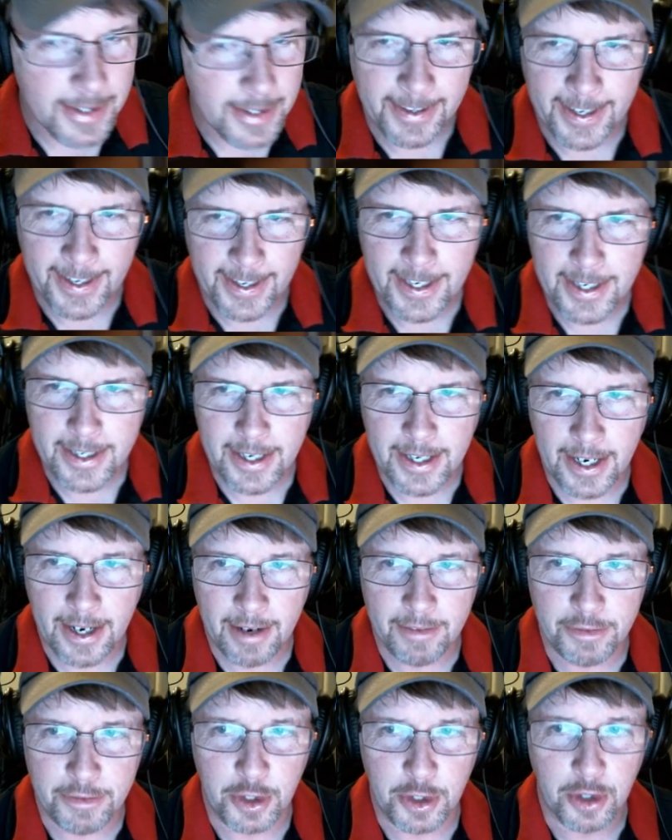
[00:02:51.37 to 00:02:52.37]
and
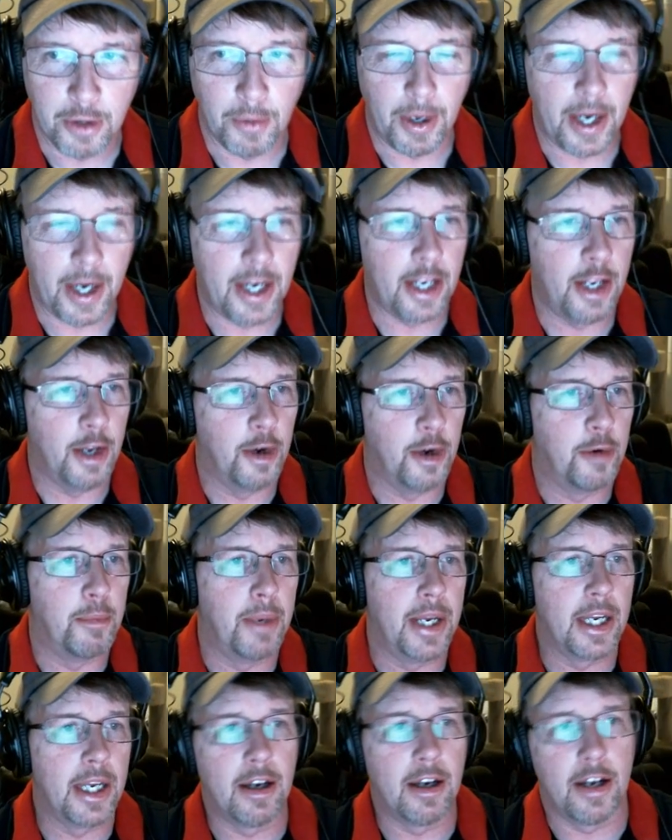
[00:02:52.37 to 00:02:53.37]
have your radio
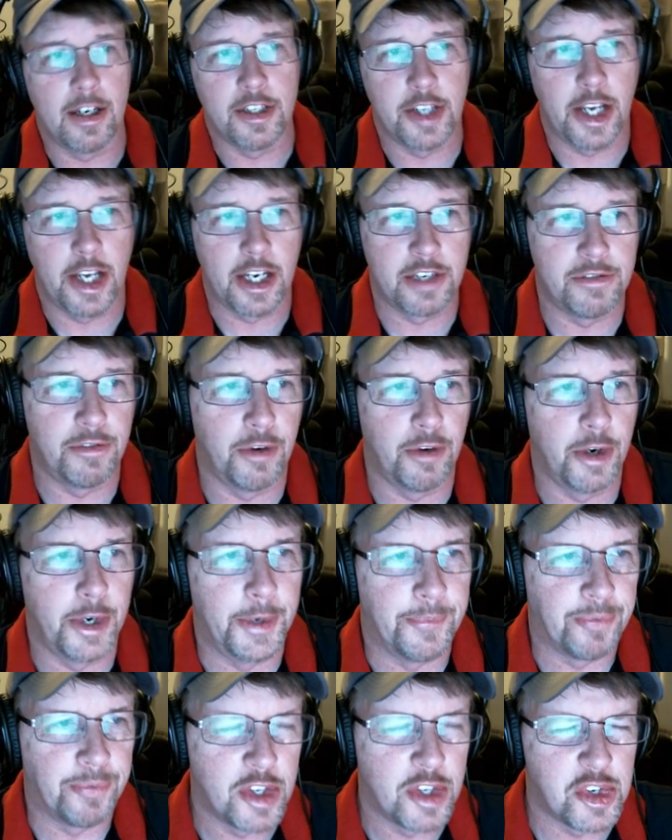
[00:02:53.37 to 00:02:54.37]
make contacts for
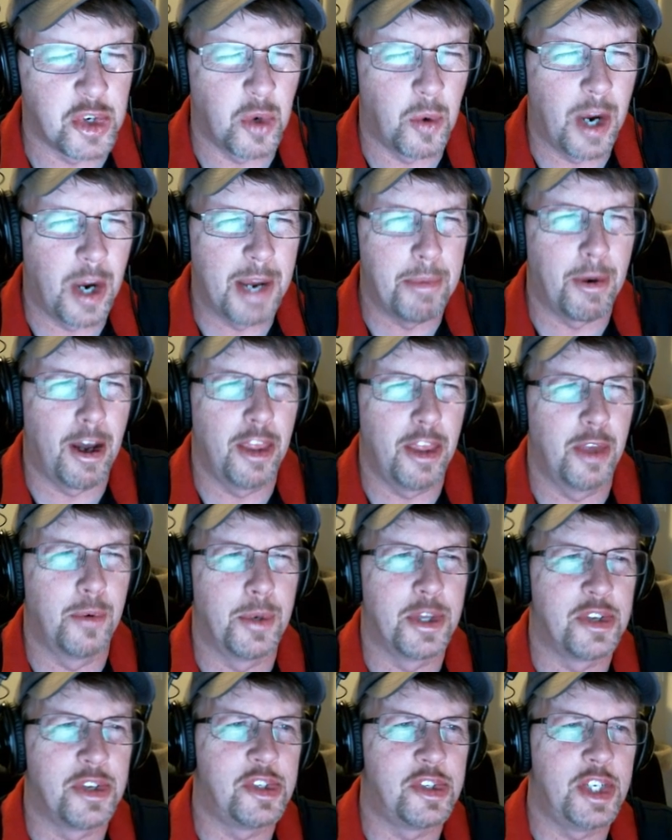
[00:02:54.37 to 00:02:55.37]
you. So why bother
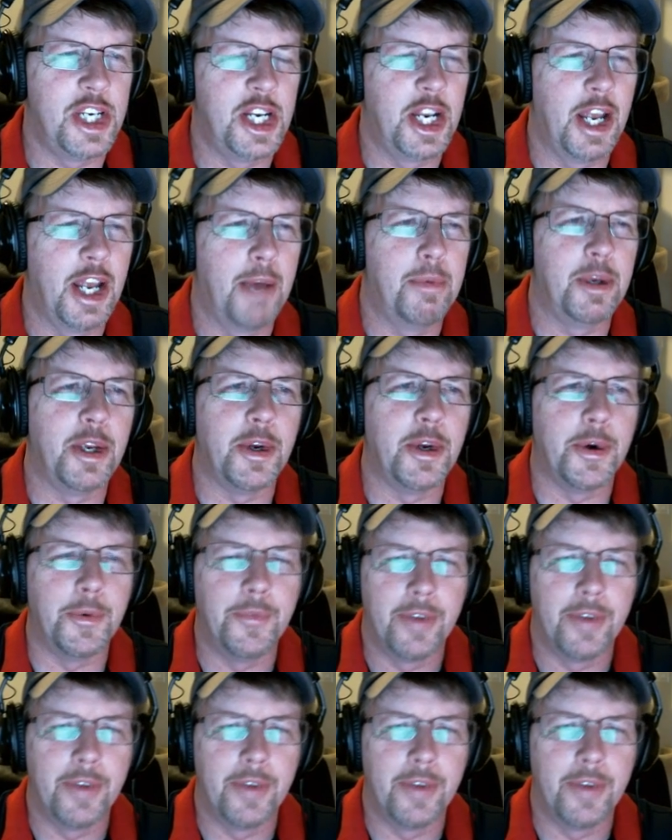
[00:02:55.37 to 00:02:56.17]
with CW?